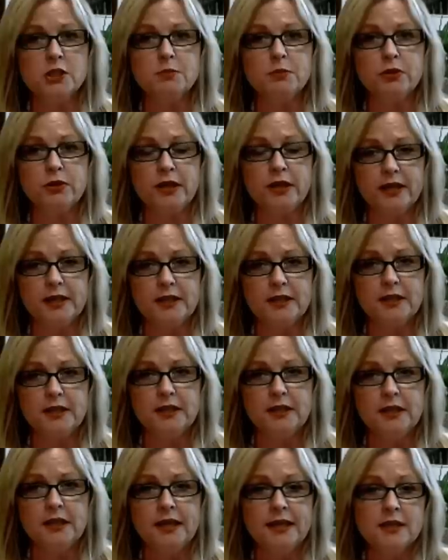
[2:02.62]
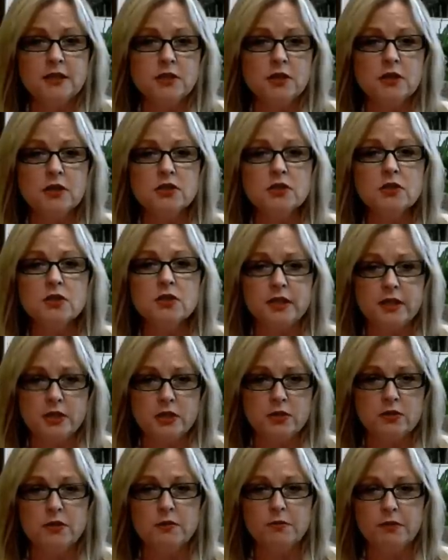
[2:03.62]
protected. And as long as those things
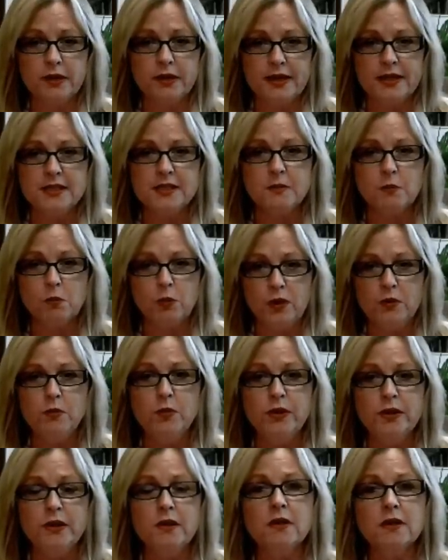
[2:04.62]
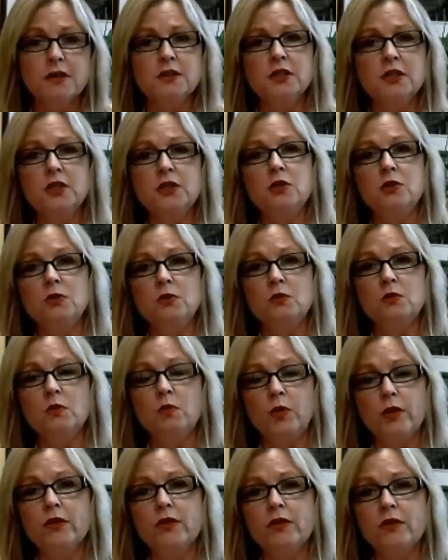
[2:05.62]
are in place, we will continue
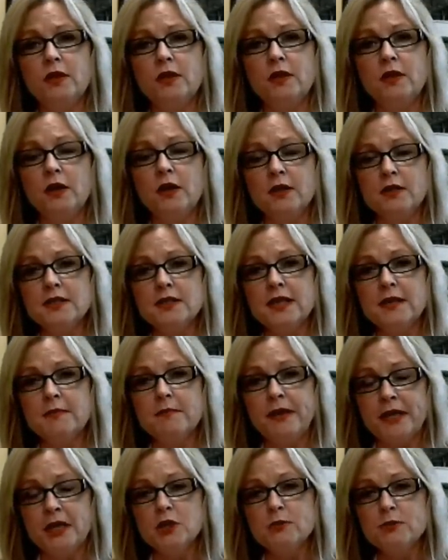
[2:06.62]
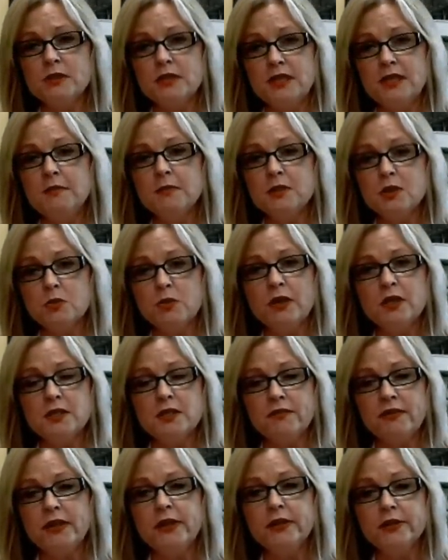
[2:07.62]
with the on-site management team as well as the
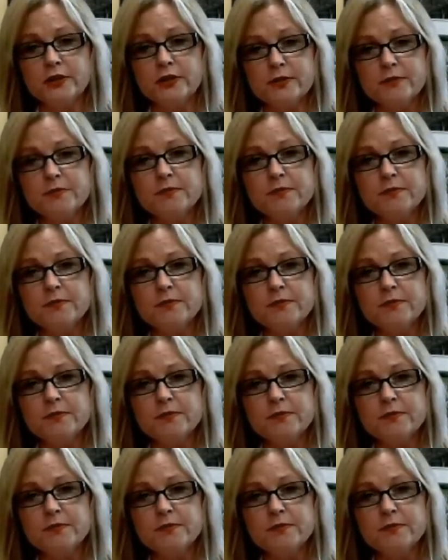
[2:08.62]
vendors.